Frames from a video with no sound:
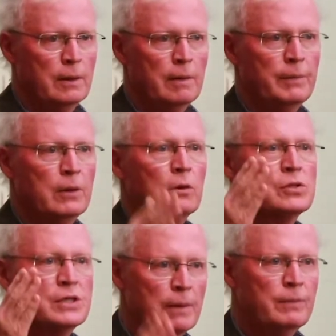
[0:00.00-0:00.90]
You know,
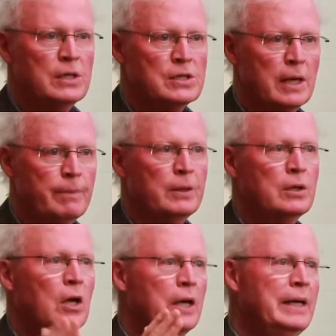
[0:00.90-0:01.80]
because something has
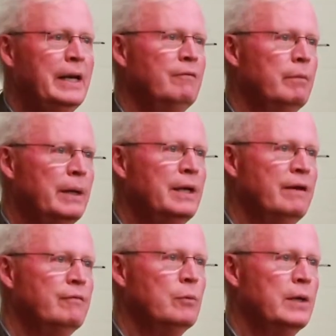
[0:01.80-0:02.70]
happened that I never
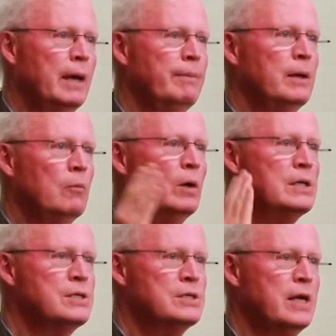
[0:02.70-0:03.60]
believed would happen. And
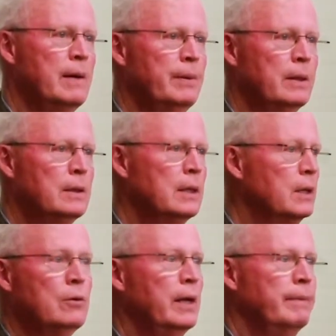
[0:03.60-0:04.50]
once it's happened,
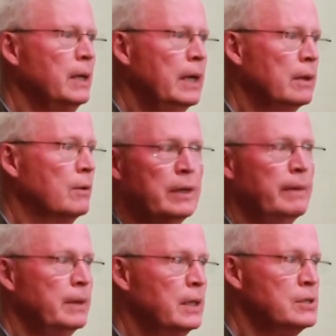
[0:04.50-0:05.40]
it could happen again. It
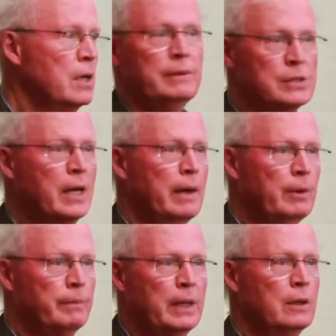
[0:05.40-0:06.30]
could happen next time. This
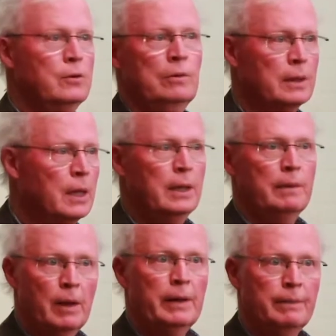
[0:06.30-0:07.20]
car might begin to do it.
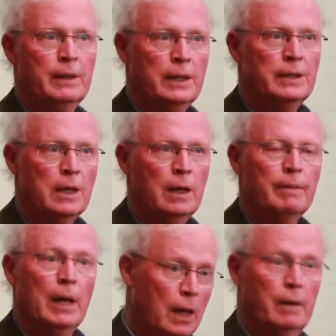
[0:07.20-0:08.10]
It might happen any
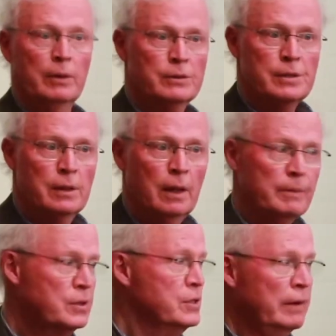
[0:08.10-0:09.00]
time. I'm not
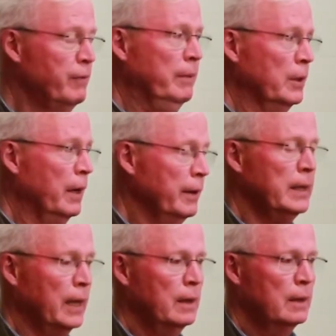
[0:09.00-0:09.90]
safe. I'm not
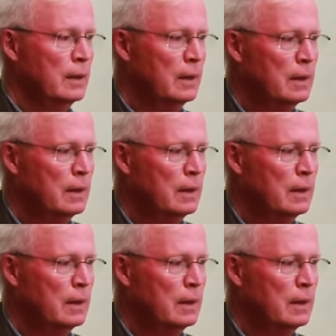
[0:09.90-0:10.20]
going there.